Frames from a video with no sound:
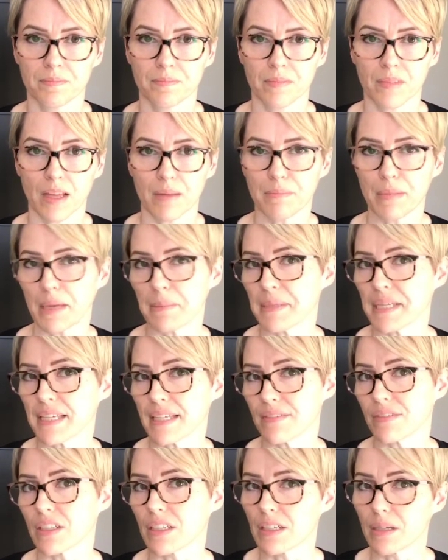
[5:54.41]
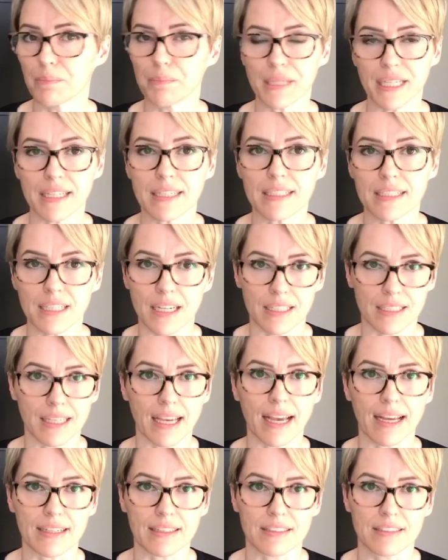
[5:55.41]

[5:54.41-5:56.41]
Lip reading: and maybe even compete again